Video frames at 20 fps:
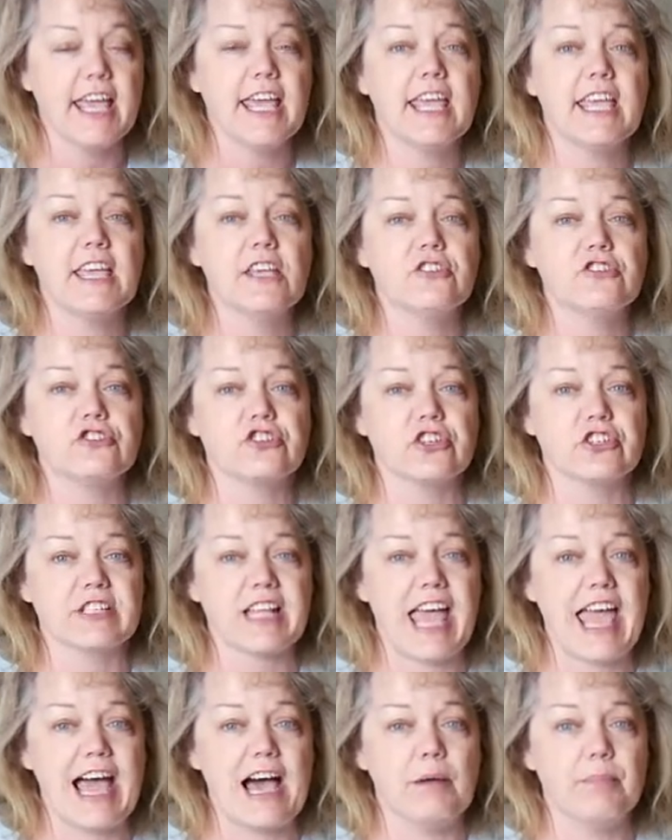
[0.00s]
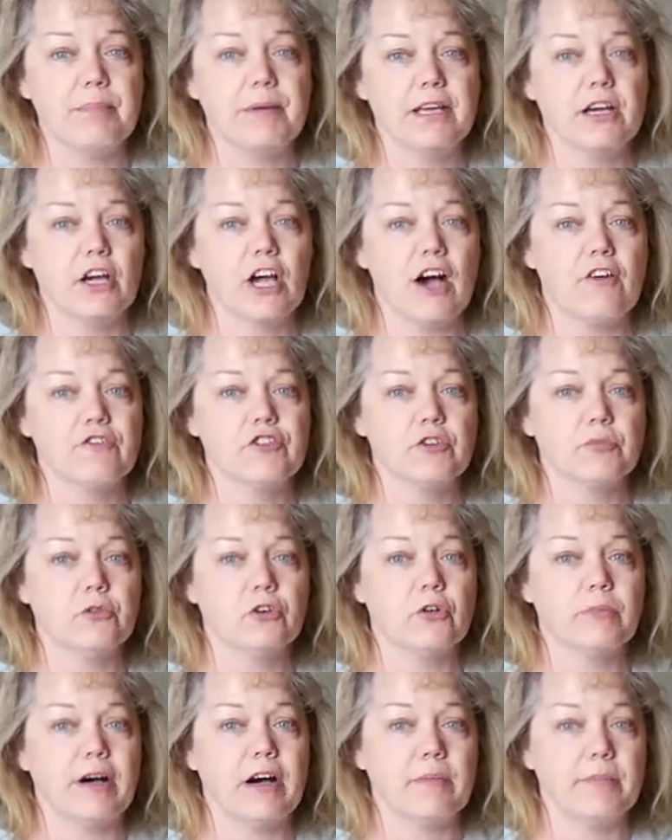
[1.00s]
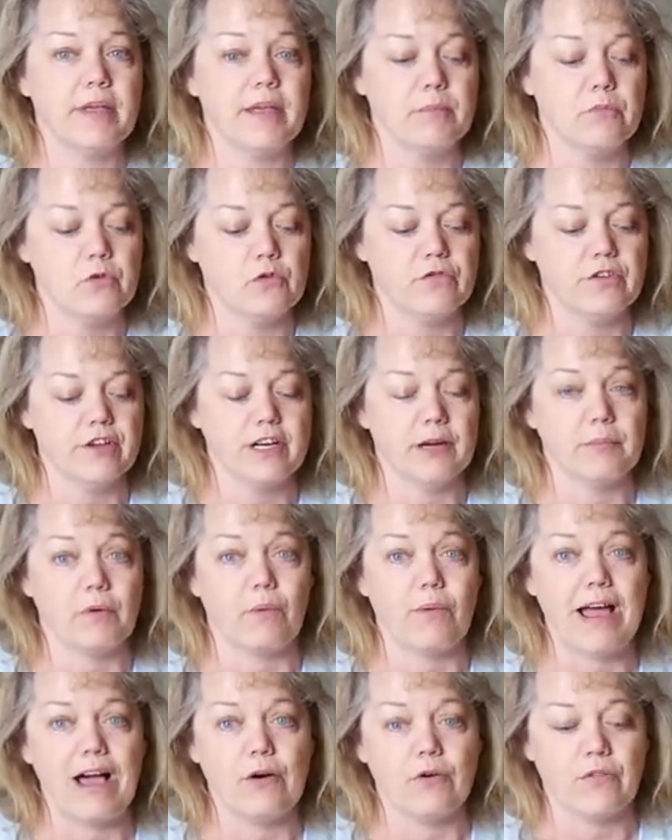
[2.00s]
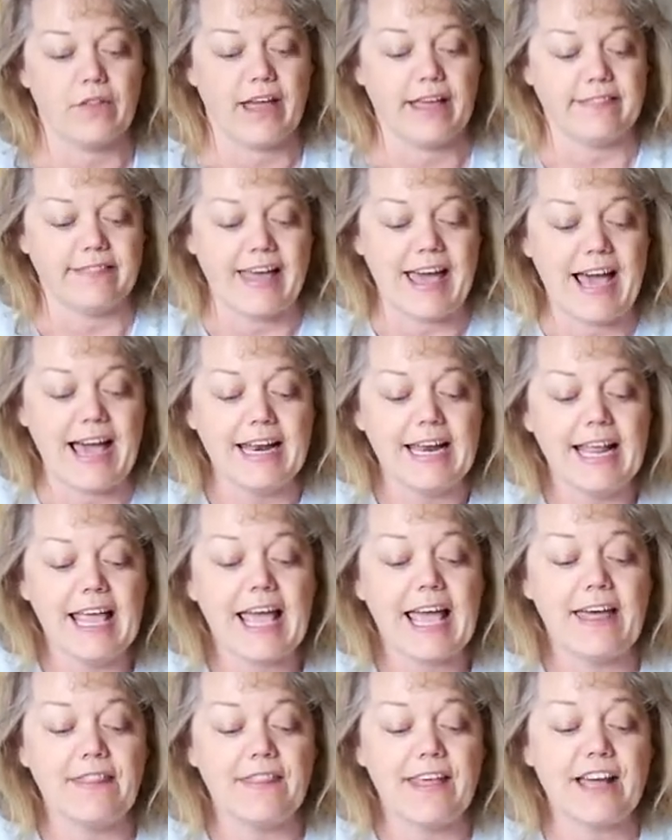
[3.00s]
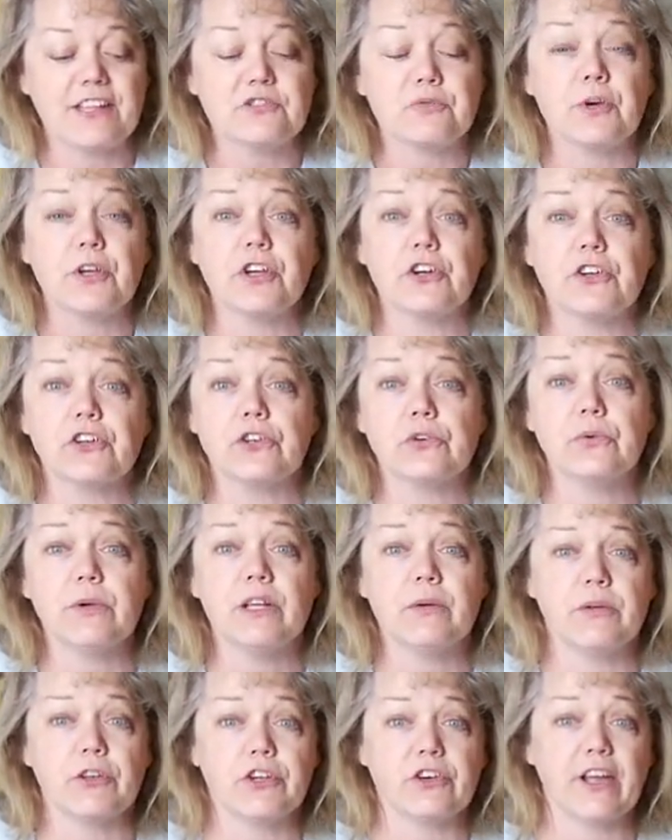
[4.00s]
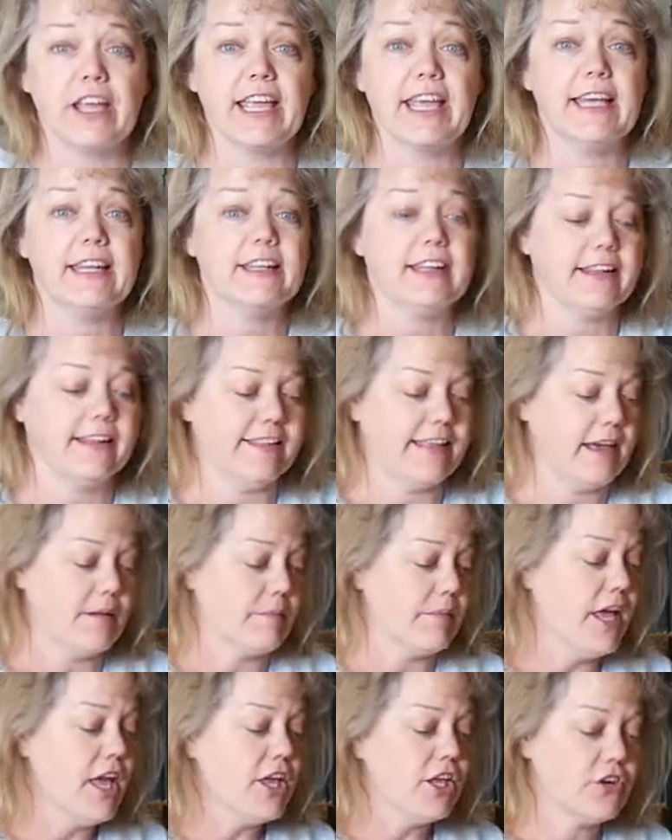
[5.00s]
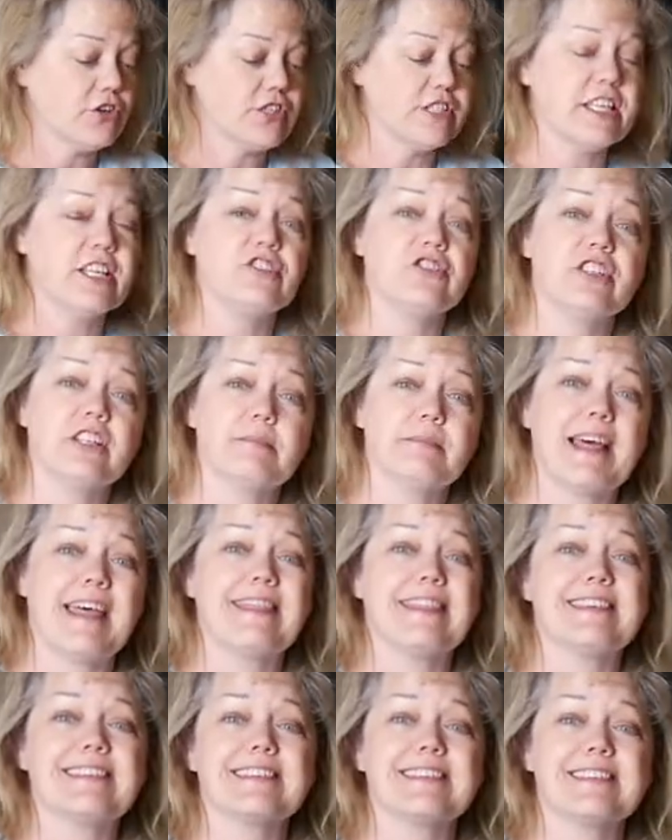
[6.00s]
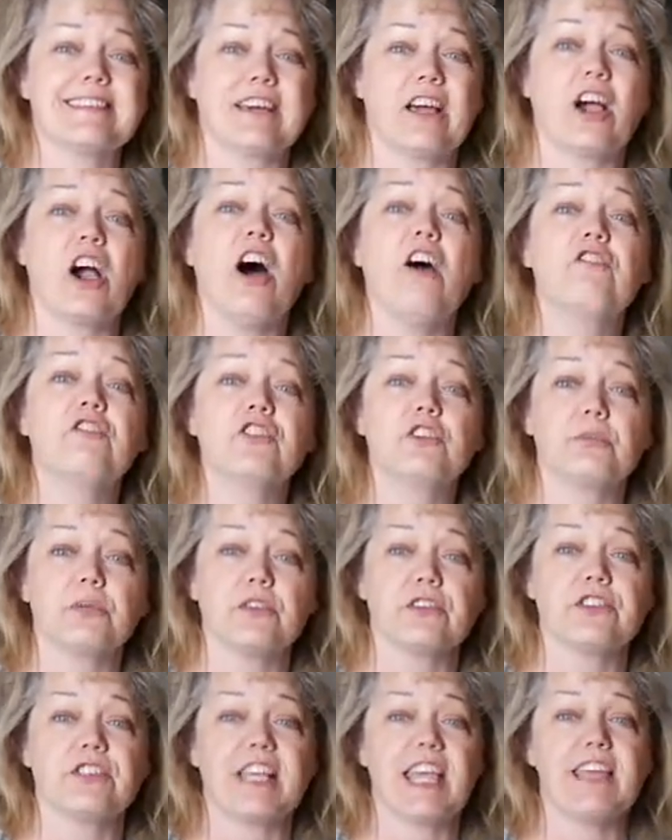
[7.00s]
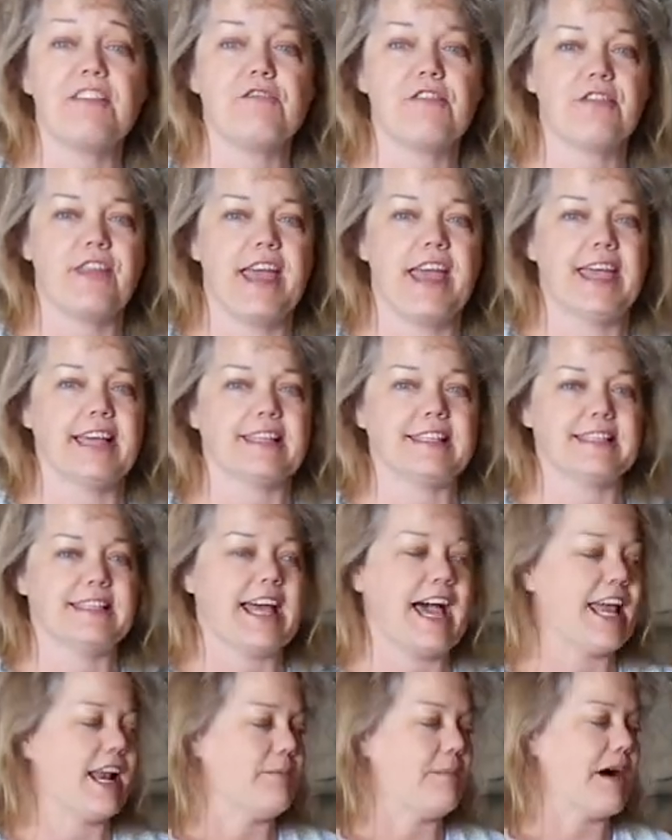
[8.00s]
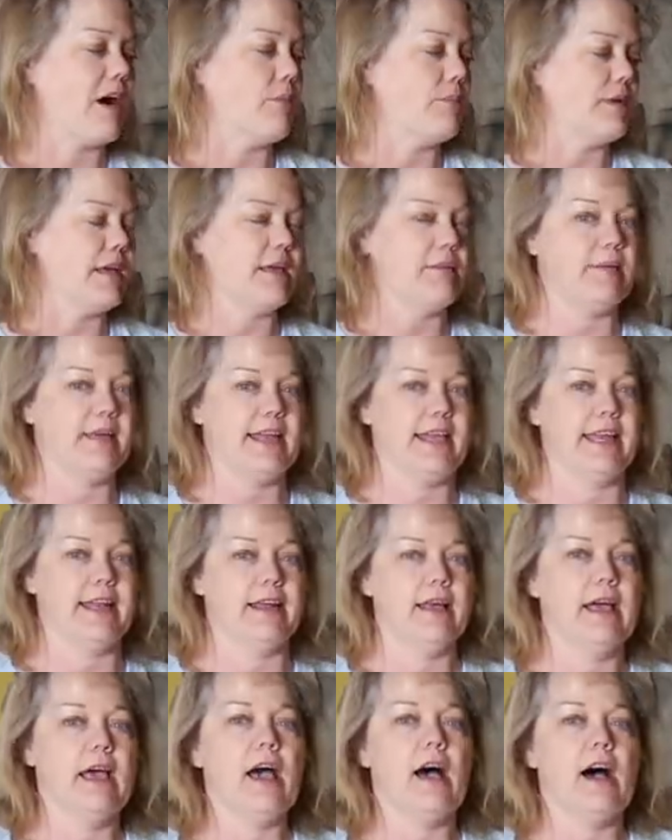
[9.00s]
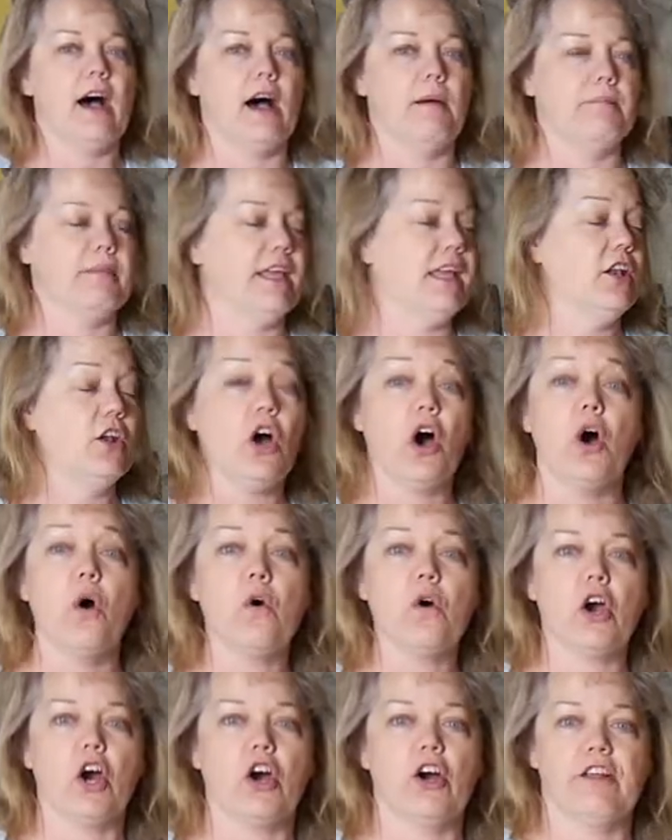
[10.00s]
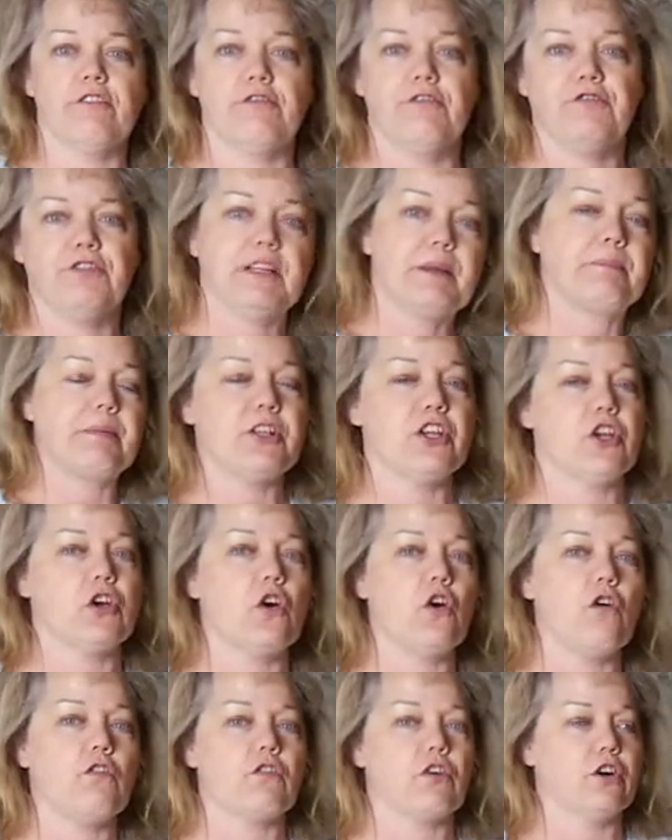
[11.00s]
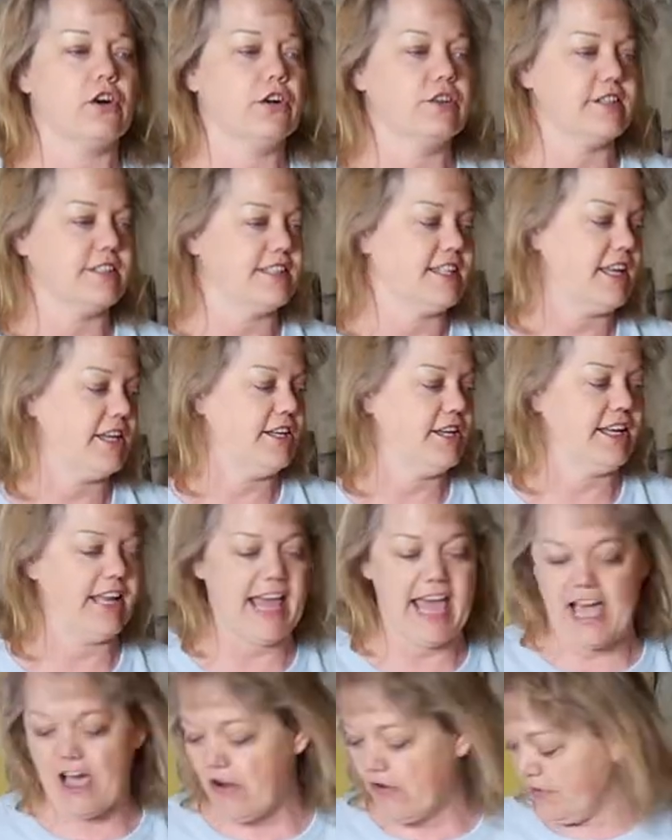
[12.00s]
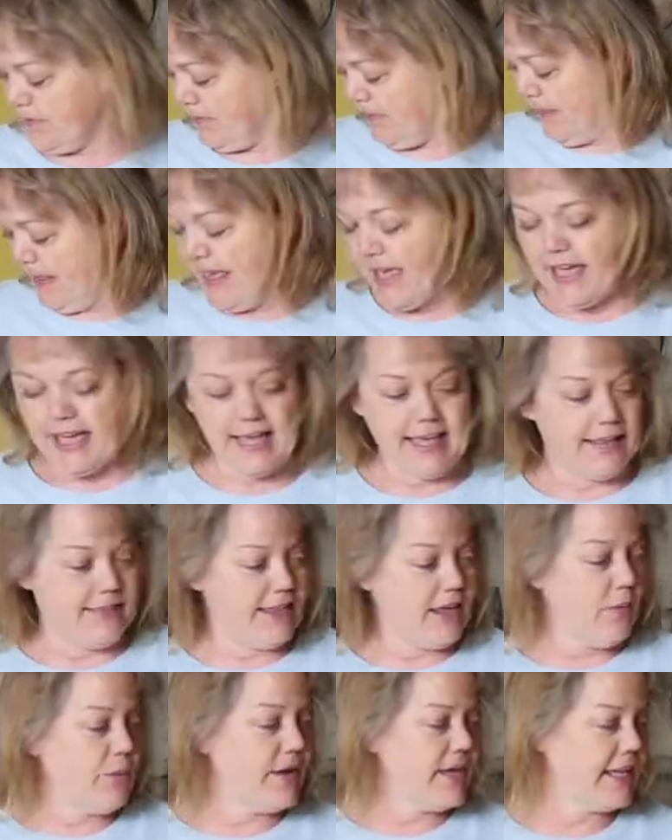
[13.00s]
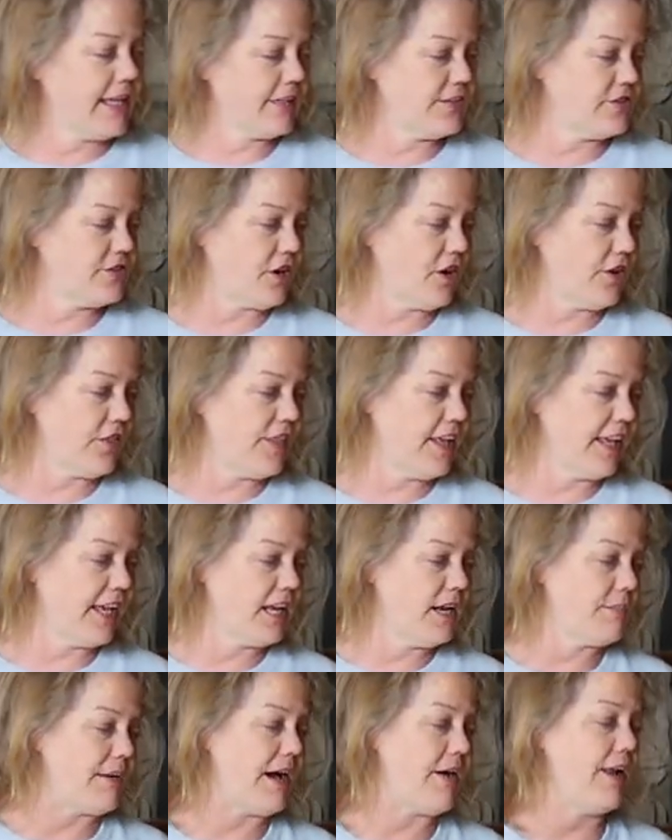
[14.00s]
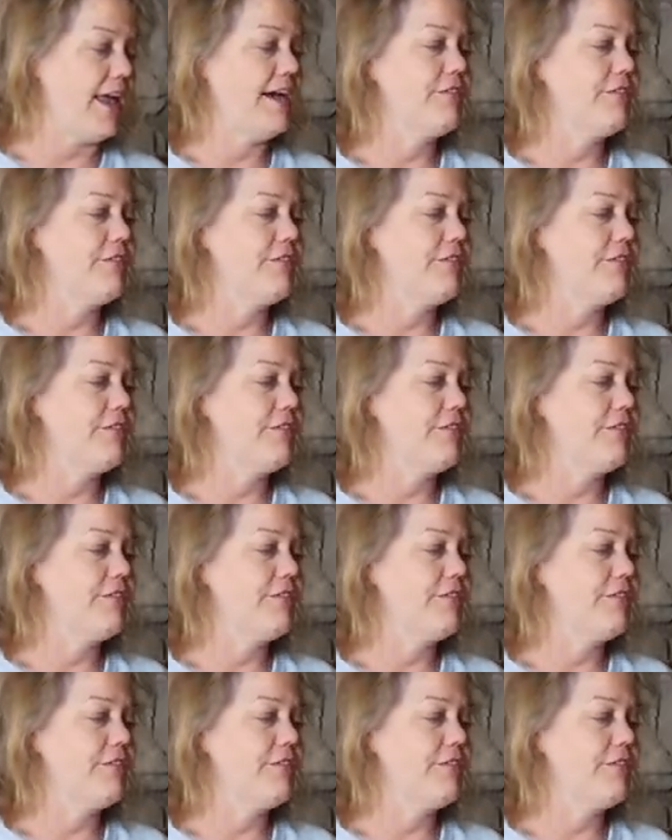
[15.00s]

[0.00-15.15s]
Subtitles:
He's just happy and comfortable about me moving them around like that. And that's what you're doing when you're handling them. You're teaching them that this is a comfortable, safe thing. It's not about me being a mean ogre and flipping you over and sitting you down. And then we can start thinking about